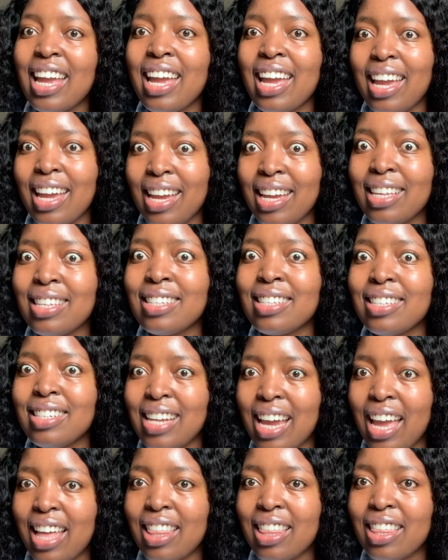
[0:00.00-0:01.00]
is
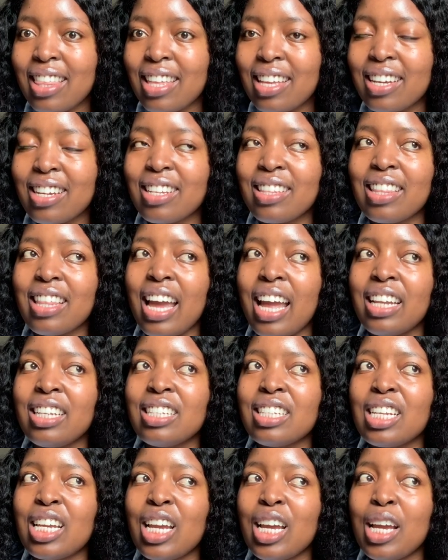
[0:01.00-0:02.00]
death, that
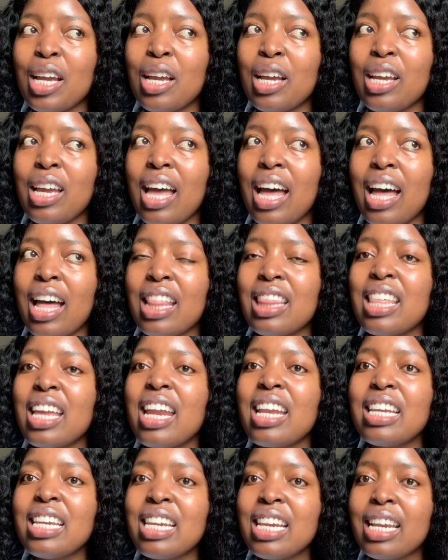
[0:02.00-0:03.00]
there
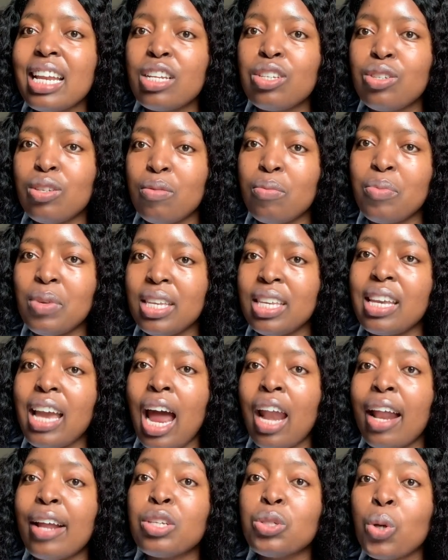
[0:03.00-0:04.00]
needed to be
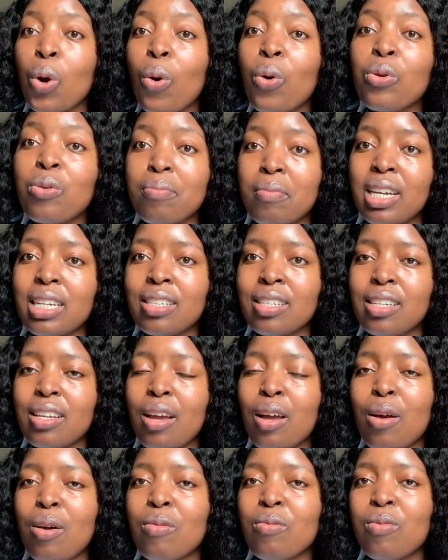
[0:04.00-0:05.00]
an atonement
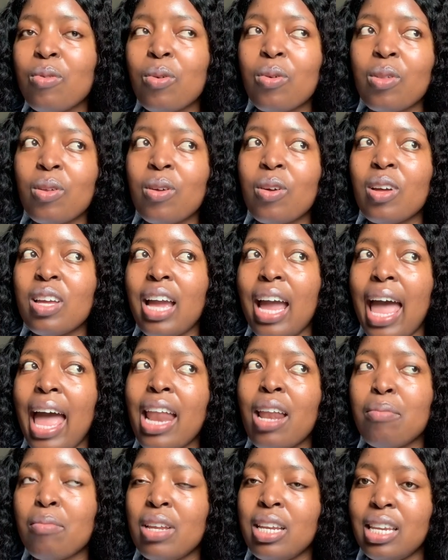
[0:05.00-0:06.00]
for
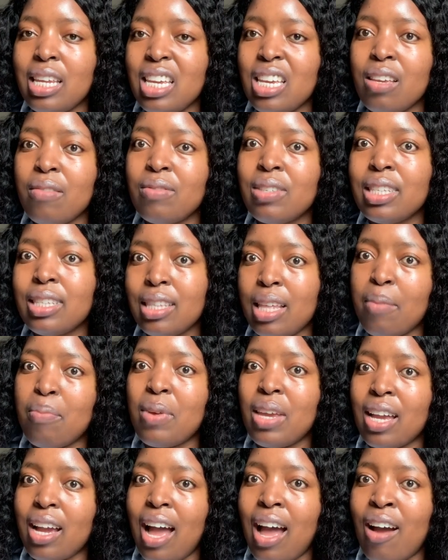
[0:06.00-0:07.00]
Adam and Eve
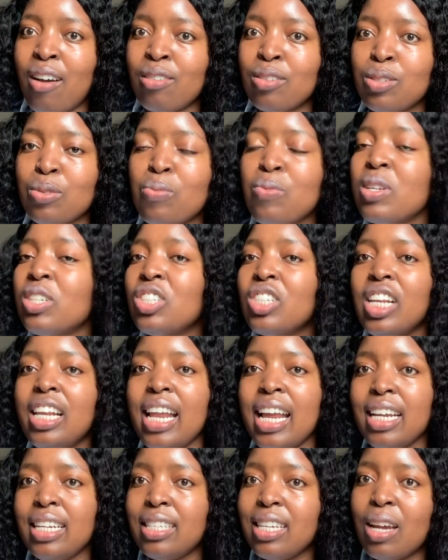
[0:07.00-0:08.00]
stepping out, which
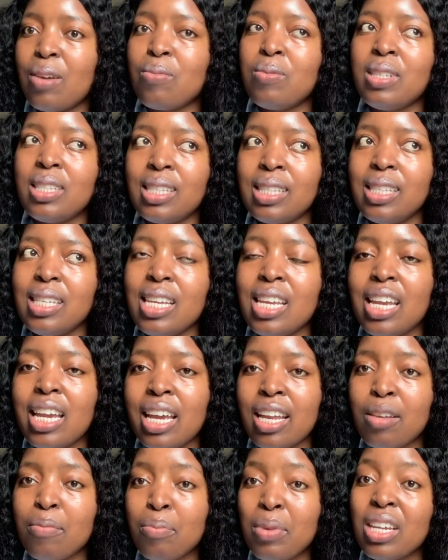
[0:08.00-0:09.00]
later we see
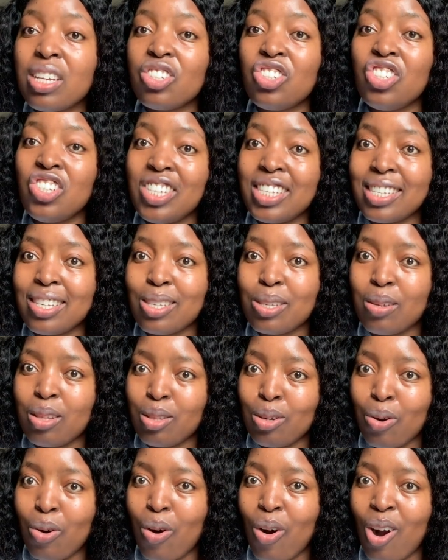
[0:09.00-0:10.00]
it being Jesus on
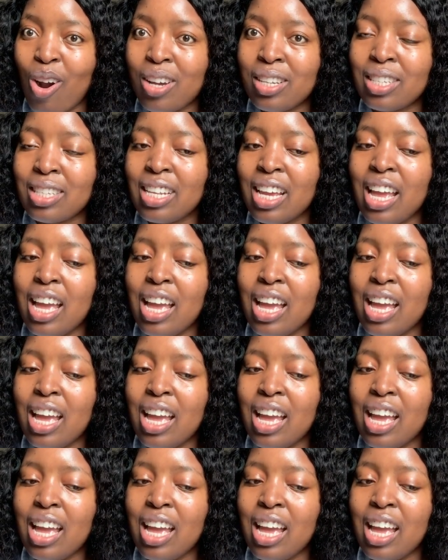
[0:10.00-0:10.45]
the cross.